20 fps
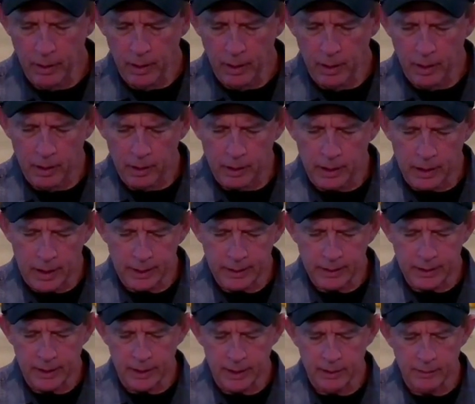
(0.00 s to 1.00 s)
God
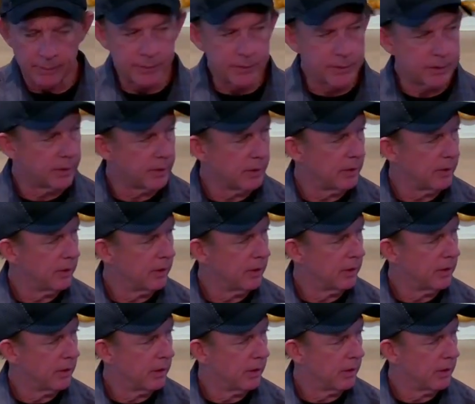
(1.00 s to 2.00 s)
gives
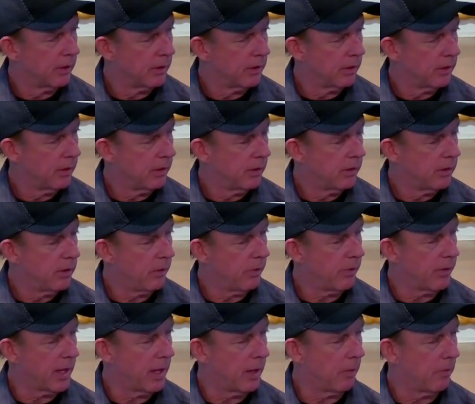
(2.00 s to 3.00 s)
to
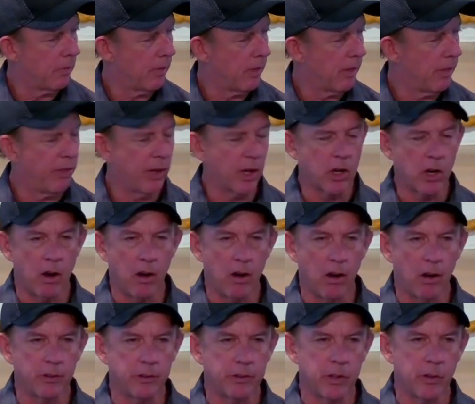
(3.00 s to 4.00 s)
them the
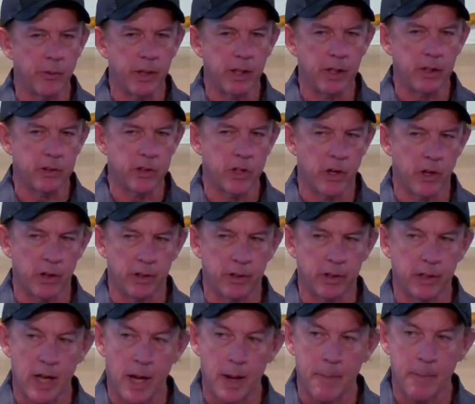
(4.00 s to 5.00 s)
call to return,
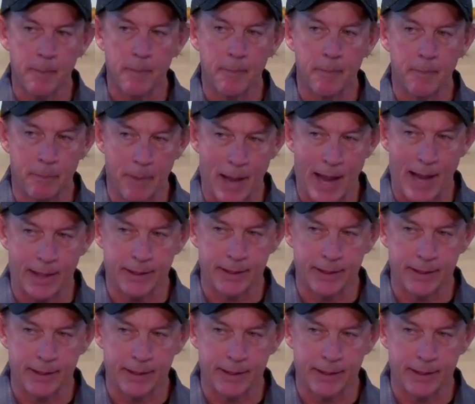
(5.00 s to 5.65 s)
come back.